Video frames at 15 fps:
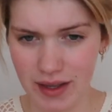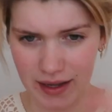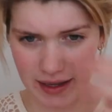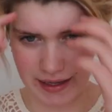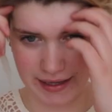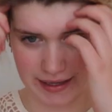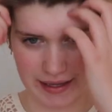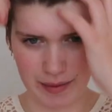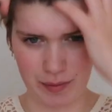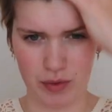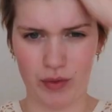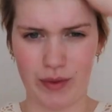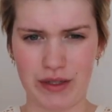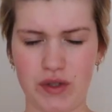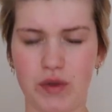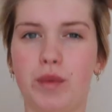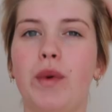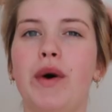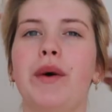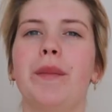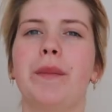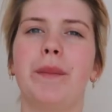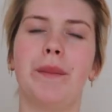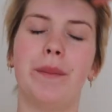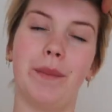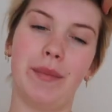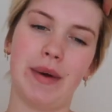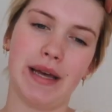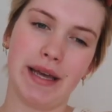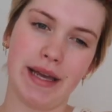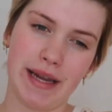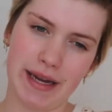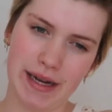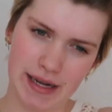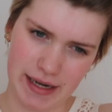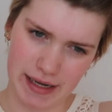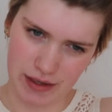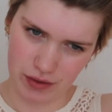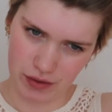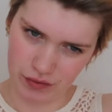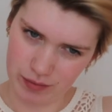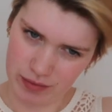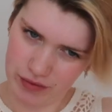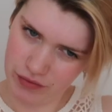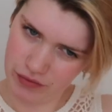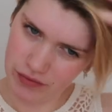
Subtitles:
I am going to put my hair out of my